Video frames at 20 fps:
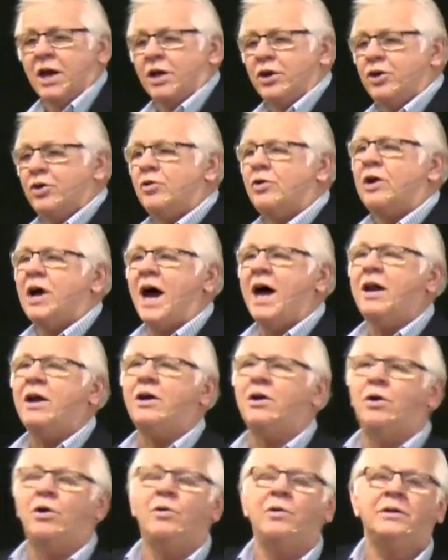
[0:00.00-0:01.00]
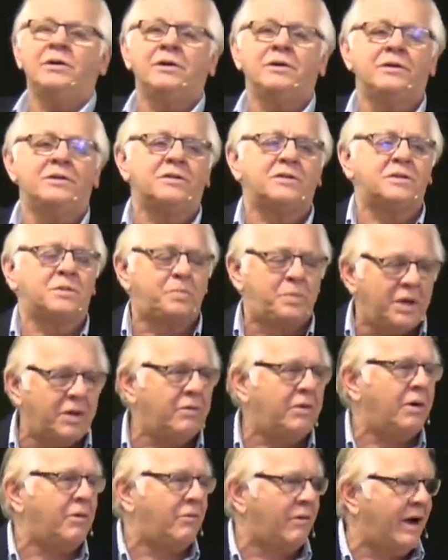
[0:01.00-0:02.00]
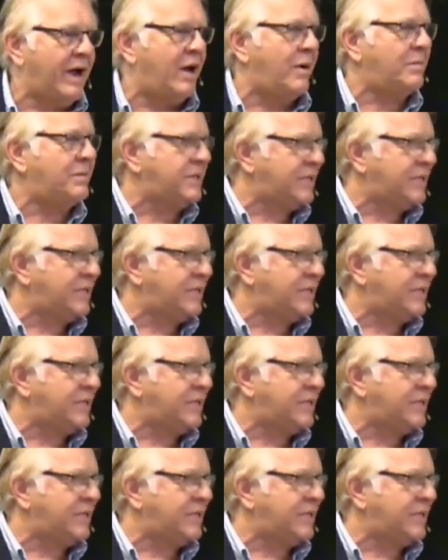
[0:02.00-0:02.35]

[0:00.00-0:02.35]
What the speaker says: you got to go into the spirit realm